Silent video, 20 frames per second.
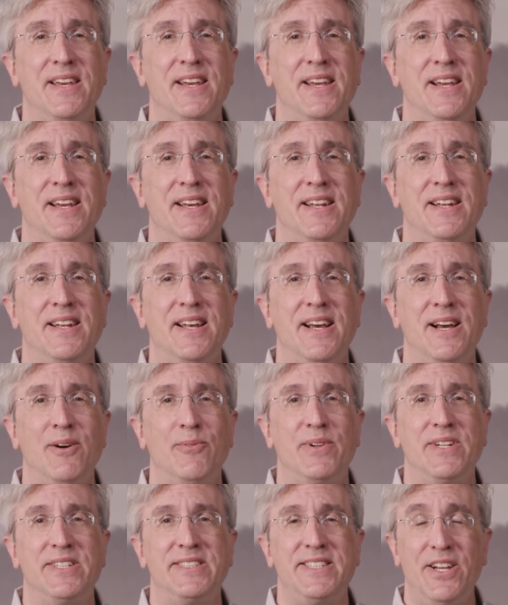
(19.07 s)
And I
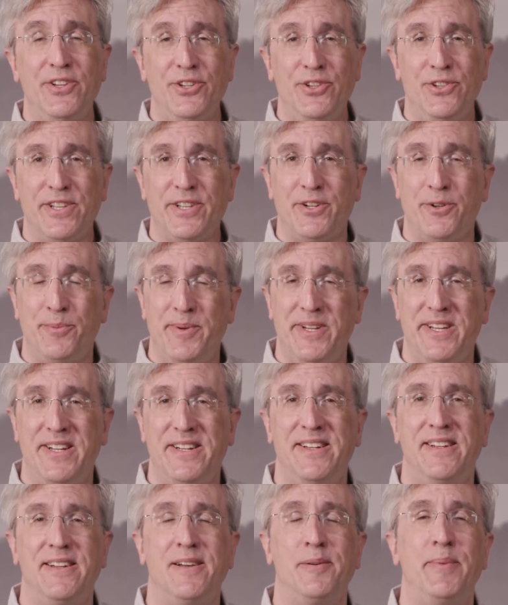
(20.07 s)
want to tell you a little
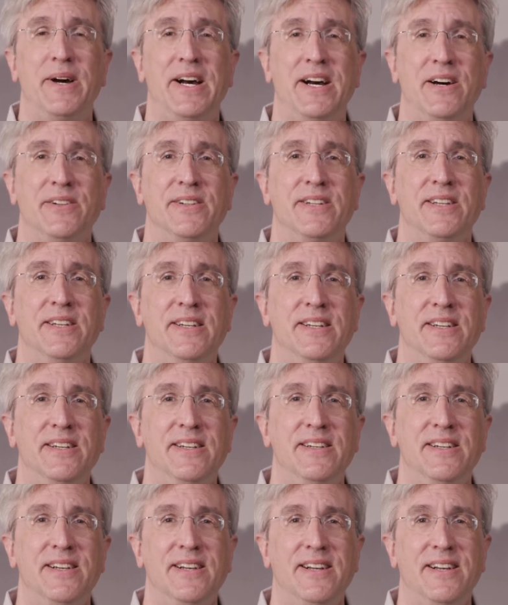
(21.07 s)
bit about
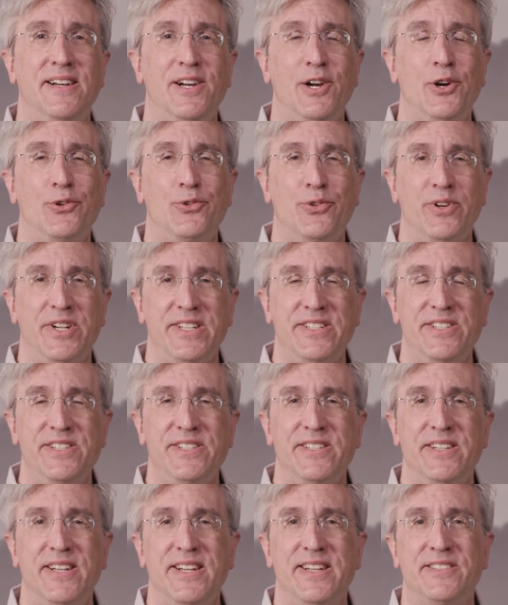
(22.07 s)
Oak
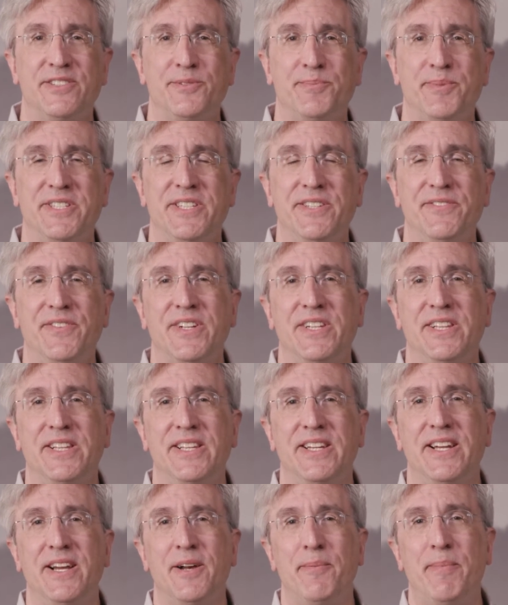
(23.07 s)
Ridge, and
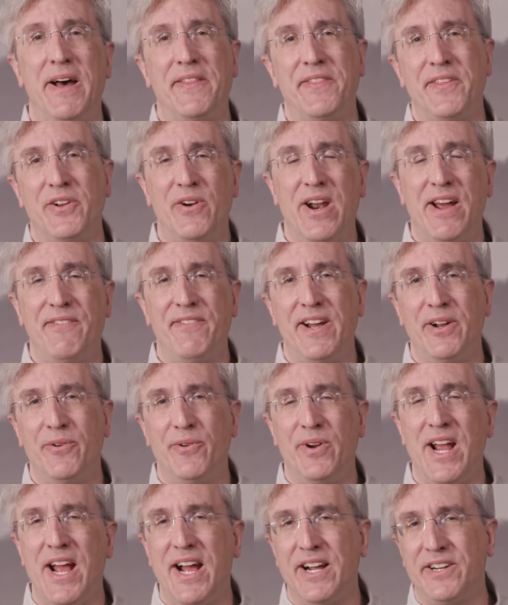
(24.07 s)
specifically about the graphite
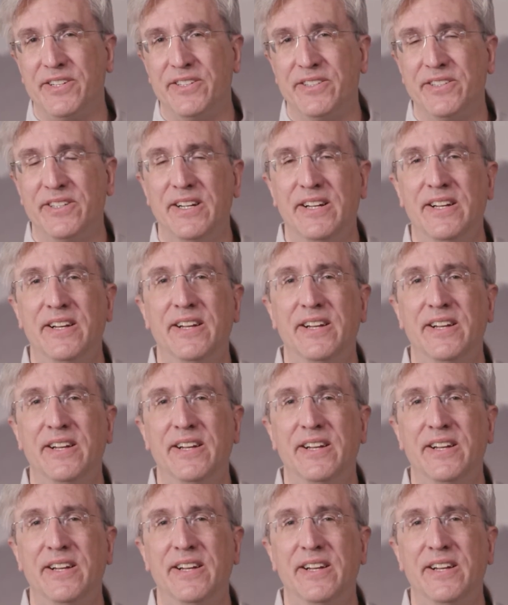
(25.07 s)
reactor,